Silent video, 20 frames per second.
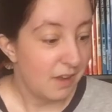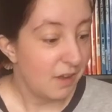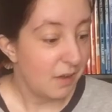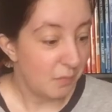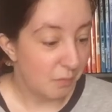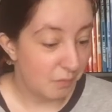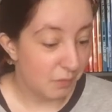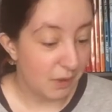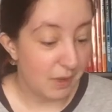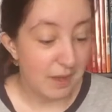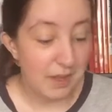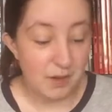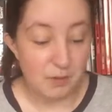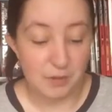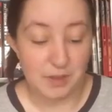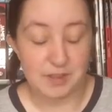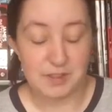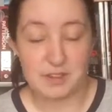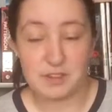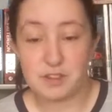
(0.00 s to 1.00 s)
But anyway,
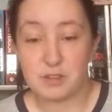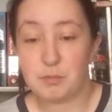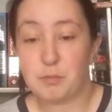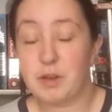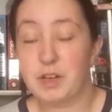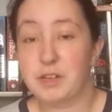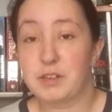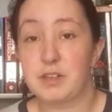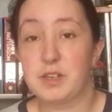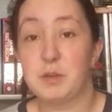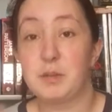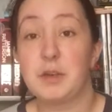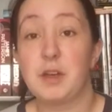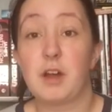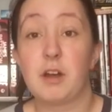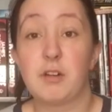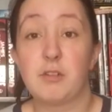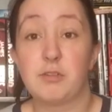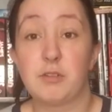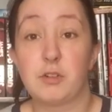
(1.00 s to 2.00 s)
this is my
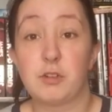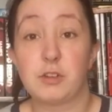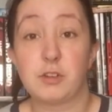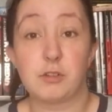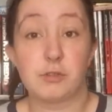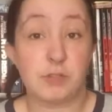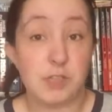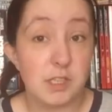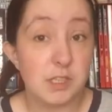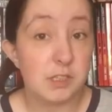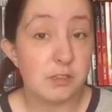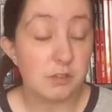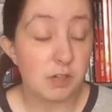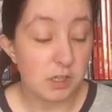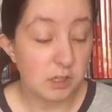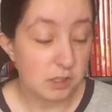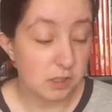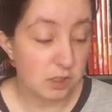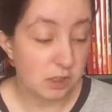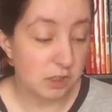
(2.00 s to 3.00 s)
TBR for the Reading
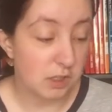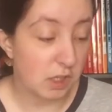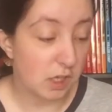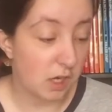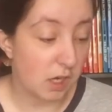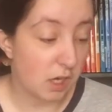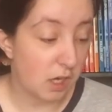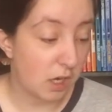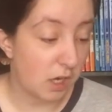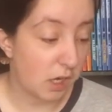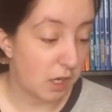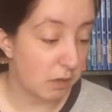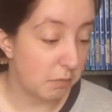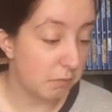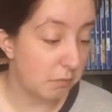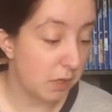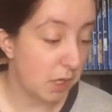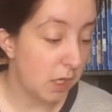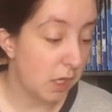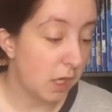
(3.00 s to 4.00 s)
Rush.
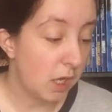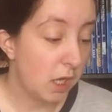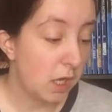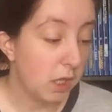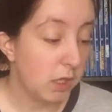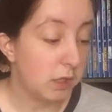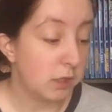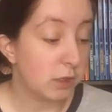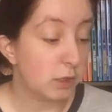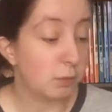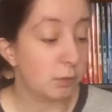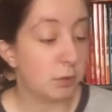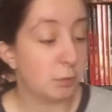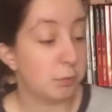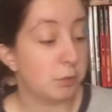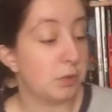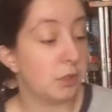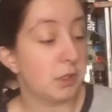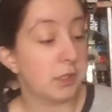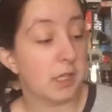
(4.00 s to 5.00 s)
This was
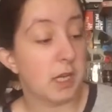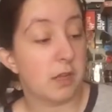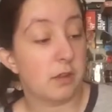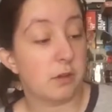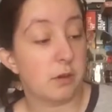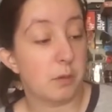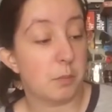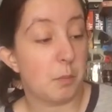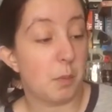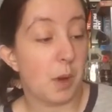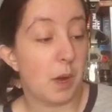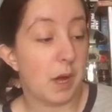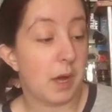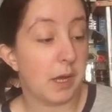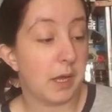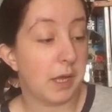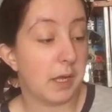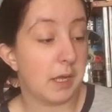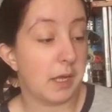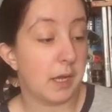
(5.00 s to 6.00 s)
put together
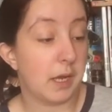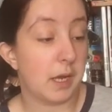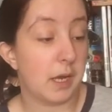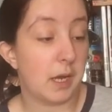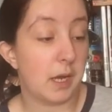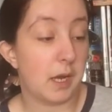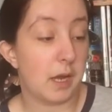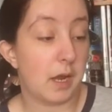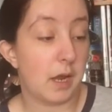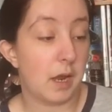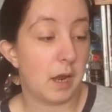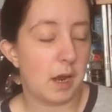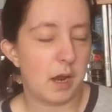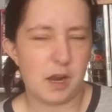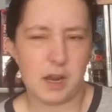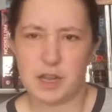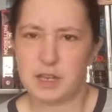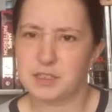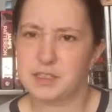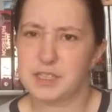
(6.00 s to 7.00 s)
by,
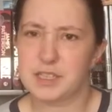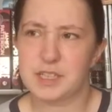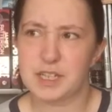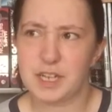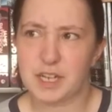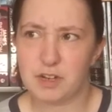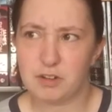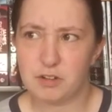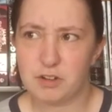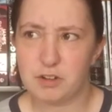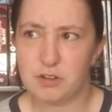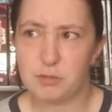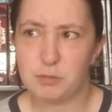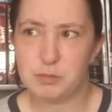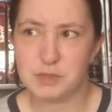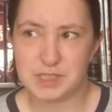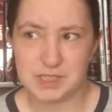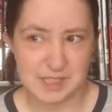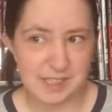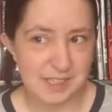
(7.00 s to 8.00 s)
is it Ariel
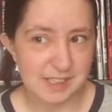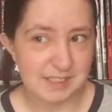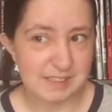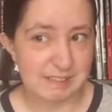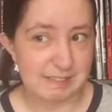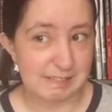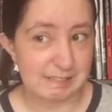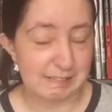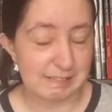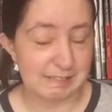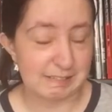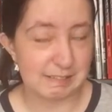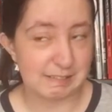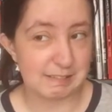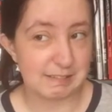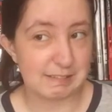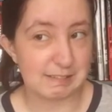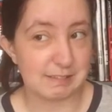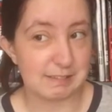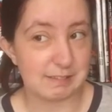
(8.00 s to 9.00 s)
Bissett?
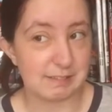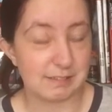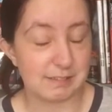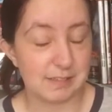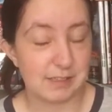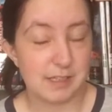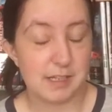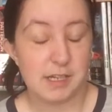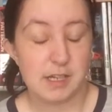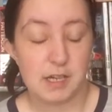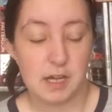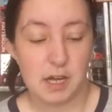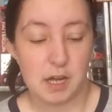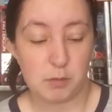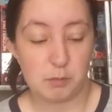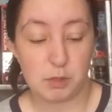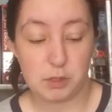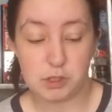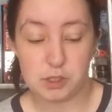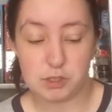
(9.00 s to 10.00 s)
Oh, I'm
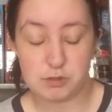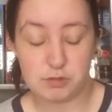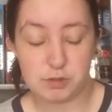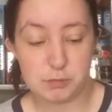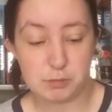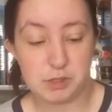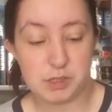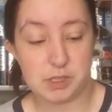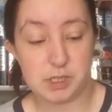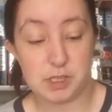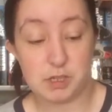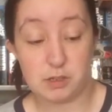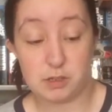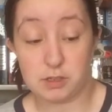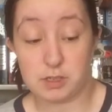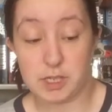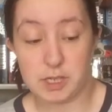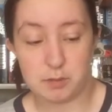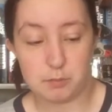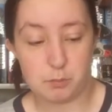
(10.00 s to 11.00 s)
not sure if I'm saying her
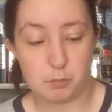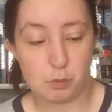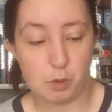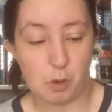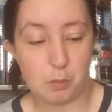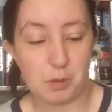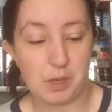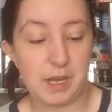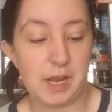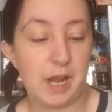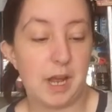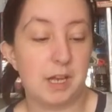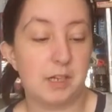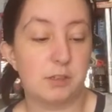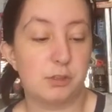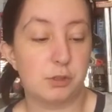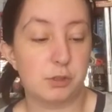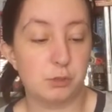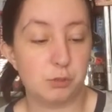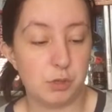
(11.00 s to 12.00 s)
name properly, and
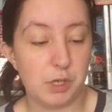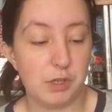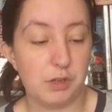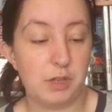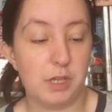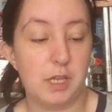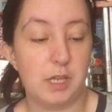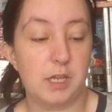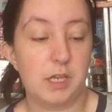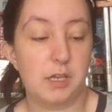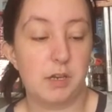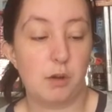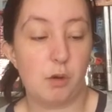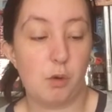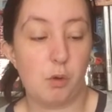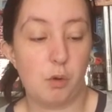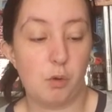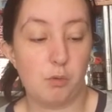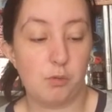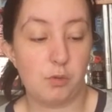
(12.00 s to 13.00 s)
Raylene
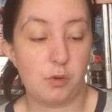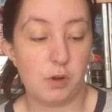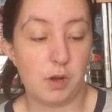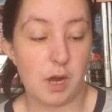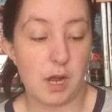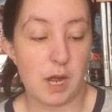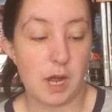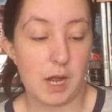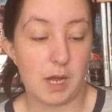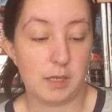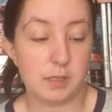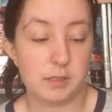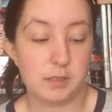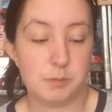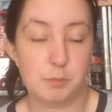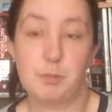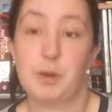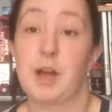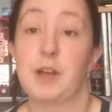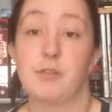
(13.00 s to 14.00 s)
over at
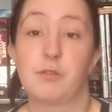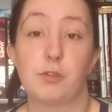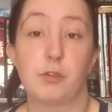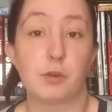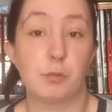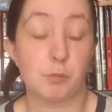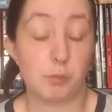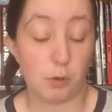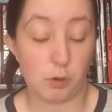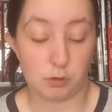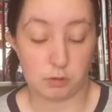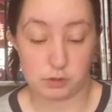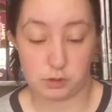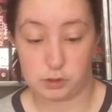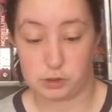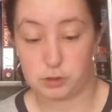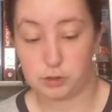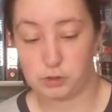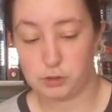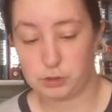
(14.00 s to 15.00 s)
Padfoot and Prongs.
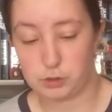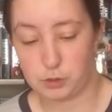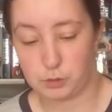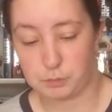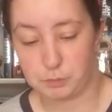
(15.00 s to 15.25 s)
So,